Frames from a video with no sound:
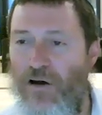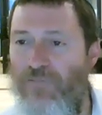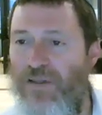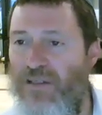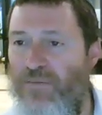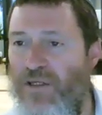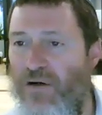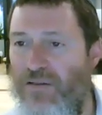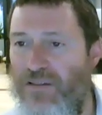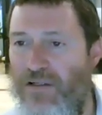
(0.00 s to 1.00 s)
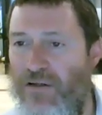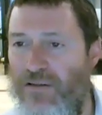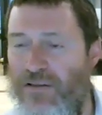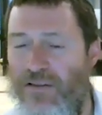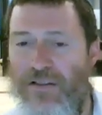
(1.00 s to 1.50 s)
Chafadimion, it's
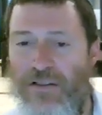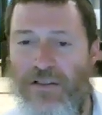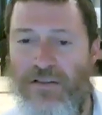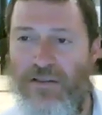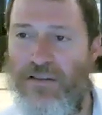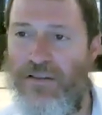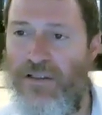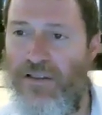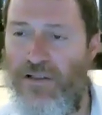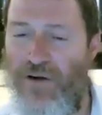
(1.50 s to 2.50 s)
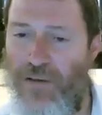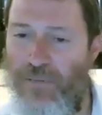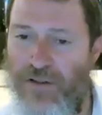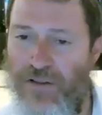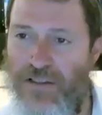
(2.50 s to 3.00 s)
called in
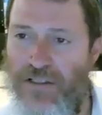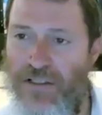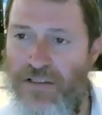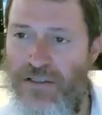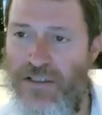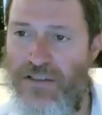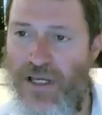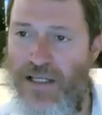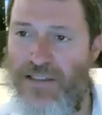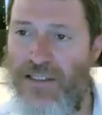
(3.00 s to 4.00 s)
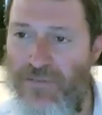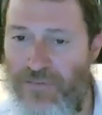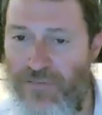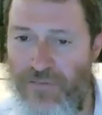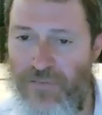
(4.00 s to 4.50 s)
grammar. It's as
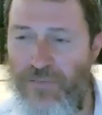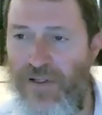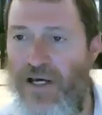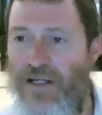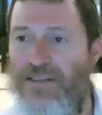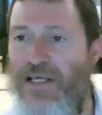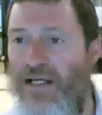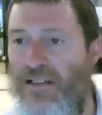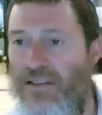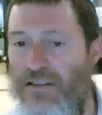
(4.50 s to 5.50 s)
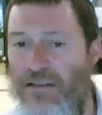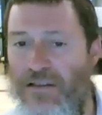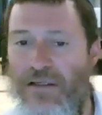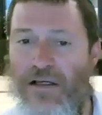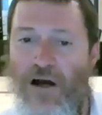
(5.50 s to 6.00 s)
if, but not exactly.
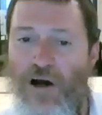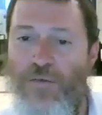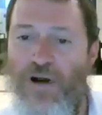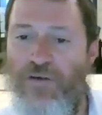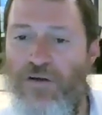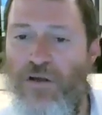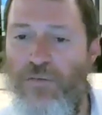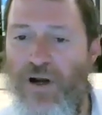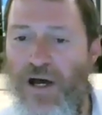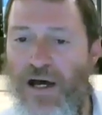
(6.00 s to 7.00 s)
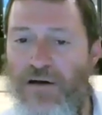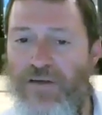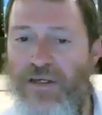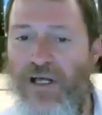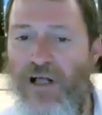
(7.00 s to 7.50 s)
Amrav Yehuda
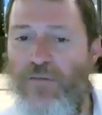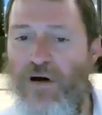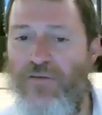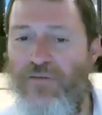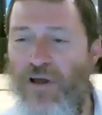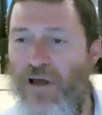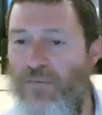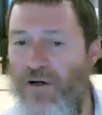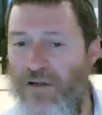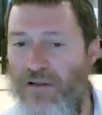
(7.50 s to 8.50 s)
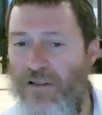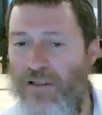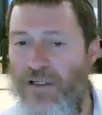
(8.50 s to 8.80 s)
Marav Ki Almana v'Lay Almana,